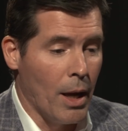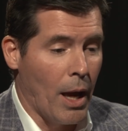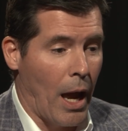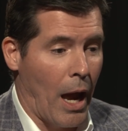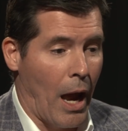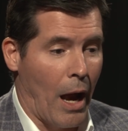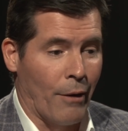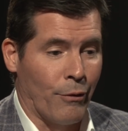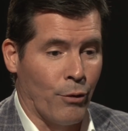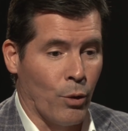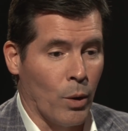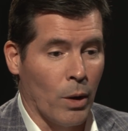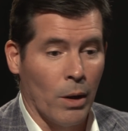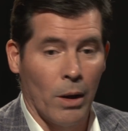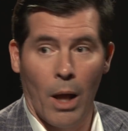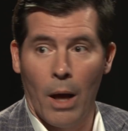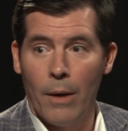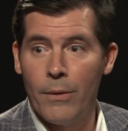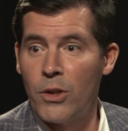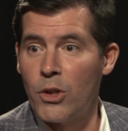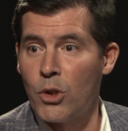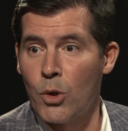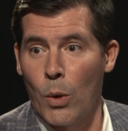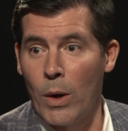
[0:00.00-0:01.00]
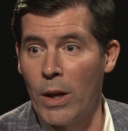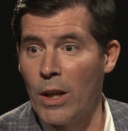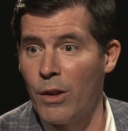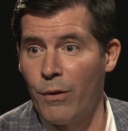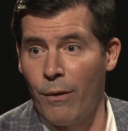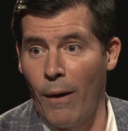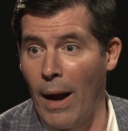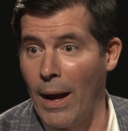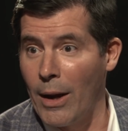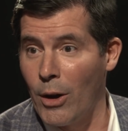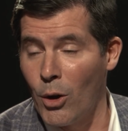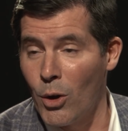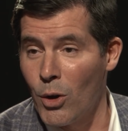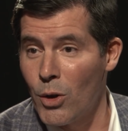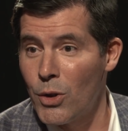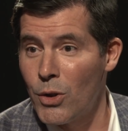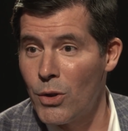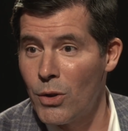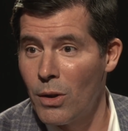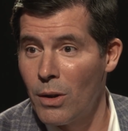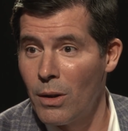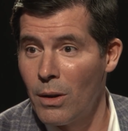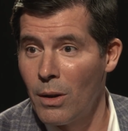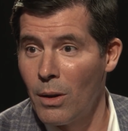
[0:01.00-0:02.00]
Everyone loves strength
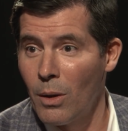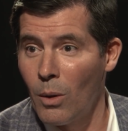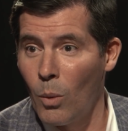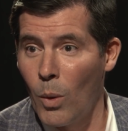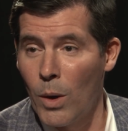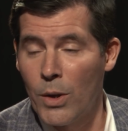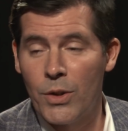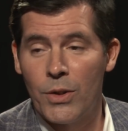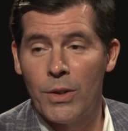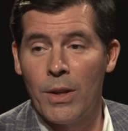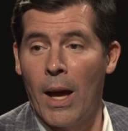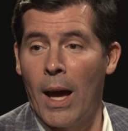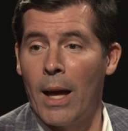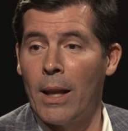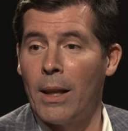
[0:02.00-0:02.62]
finders. What's not